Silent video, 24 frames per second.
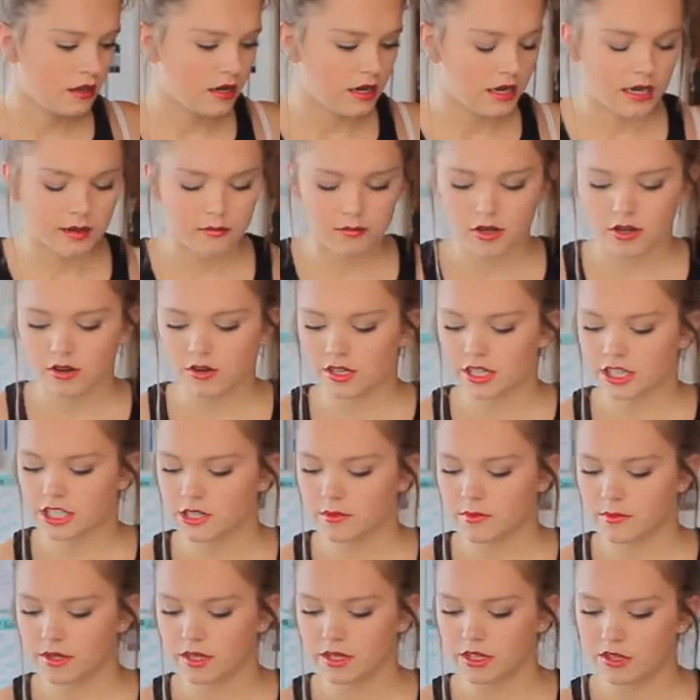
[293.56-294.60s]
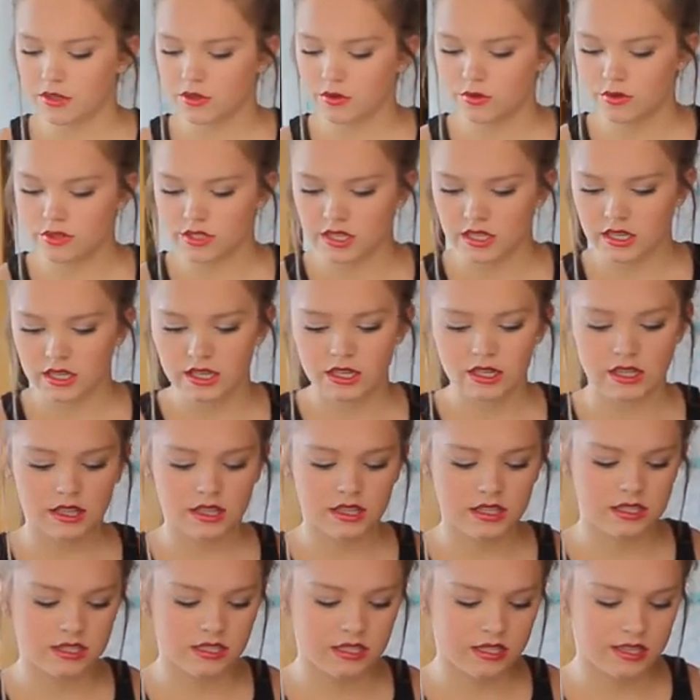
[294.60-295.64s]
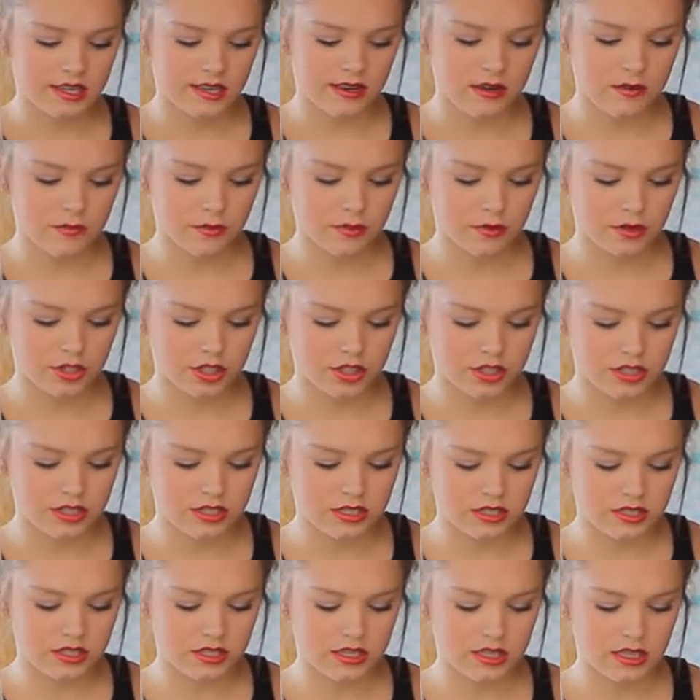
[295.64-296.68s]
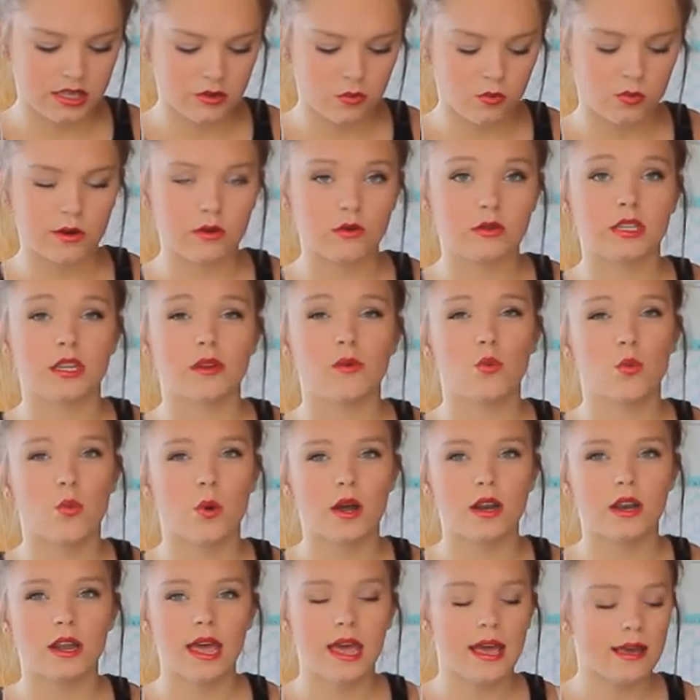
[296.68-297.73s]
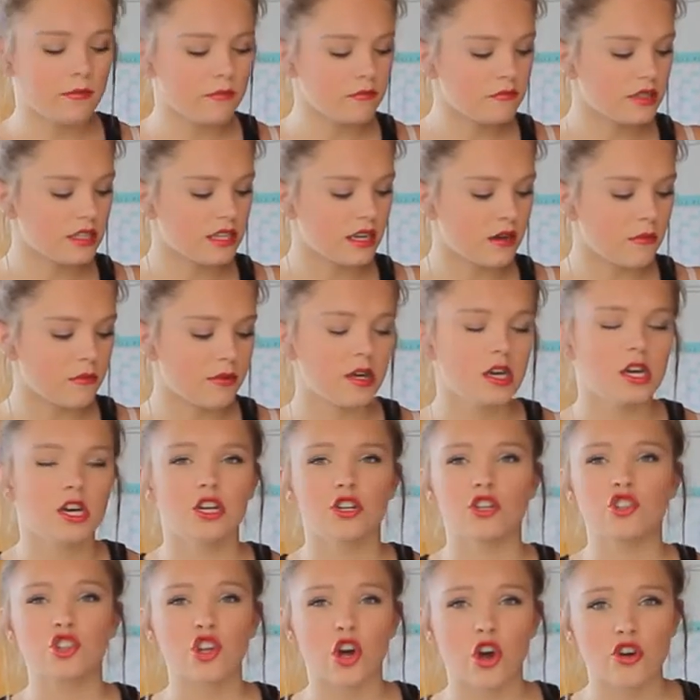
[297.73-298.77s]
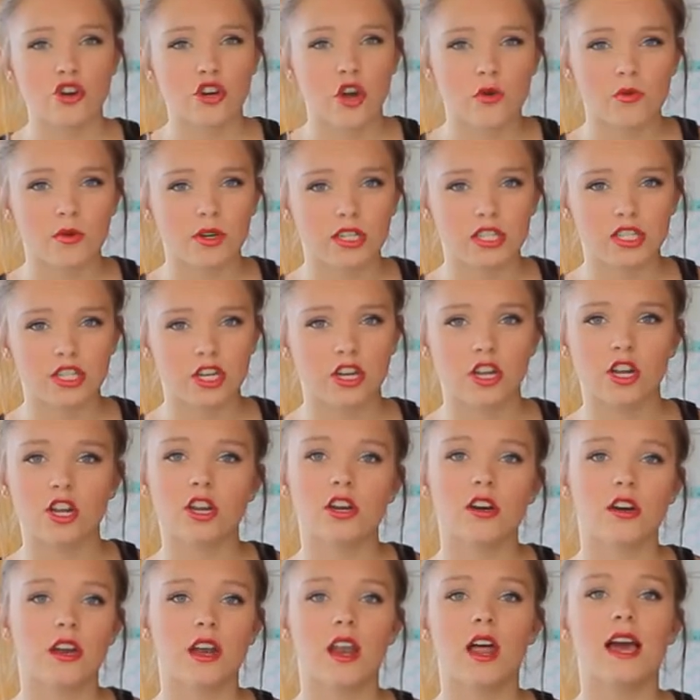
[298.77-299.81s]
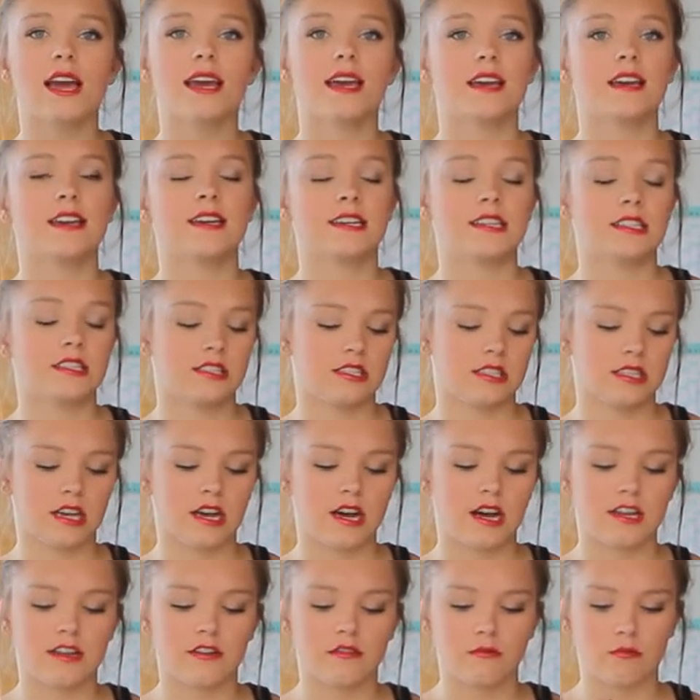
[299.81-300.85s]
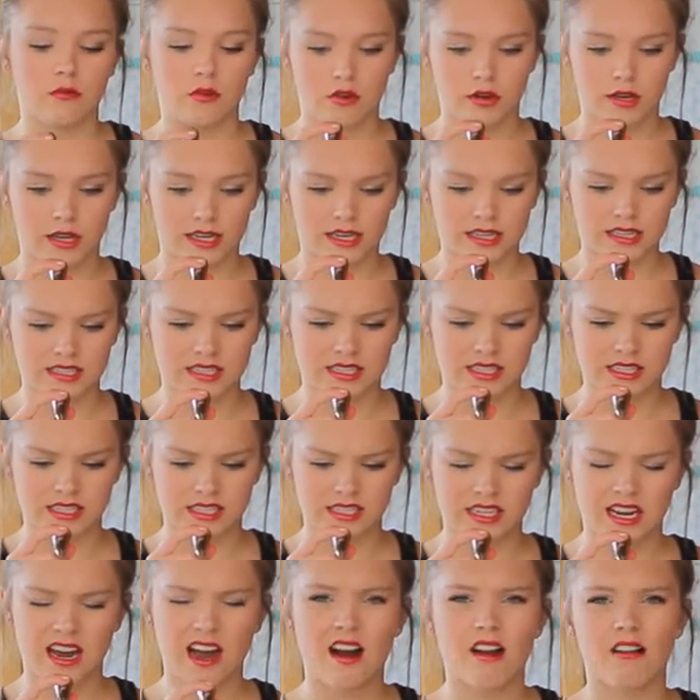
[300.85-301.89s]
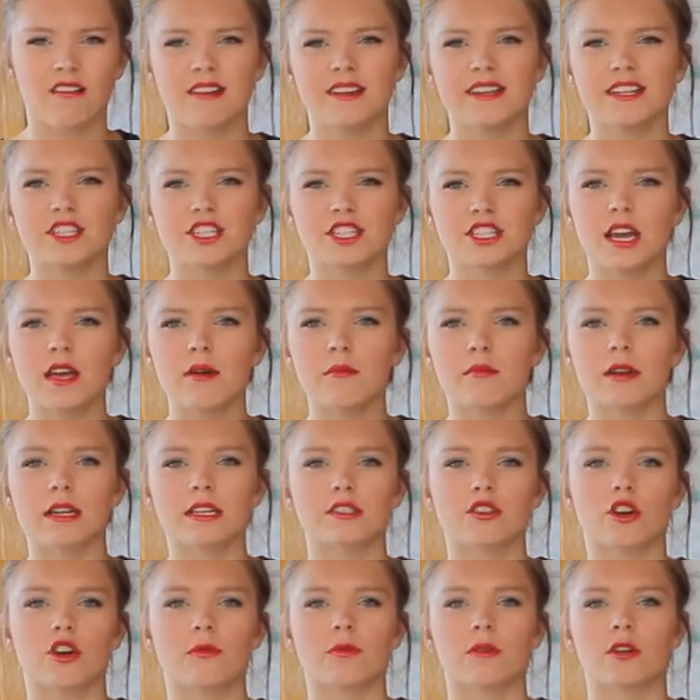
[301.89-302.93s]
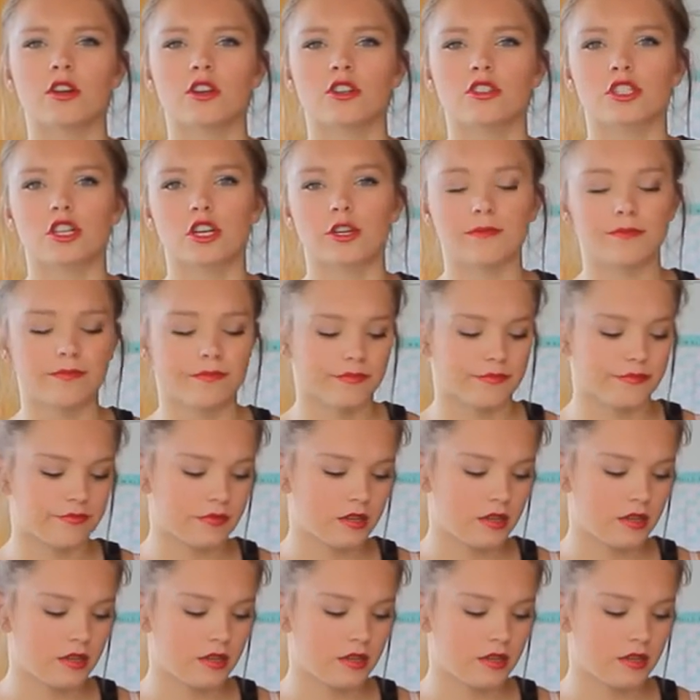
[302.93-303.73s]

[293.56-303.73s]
I'm going to be using this tip, which is the Wilton 1M tip. Don't know what it's going to look like. It's kind of more like a starry shape. Let's hope it looks good.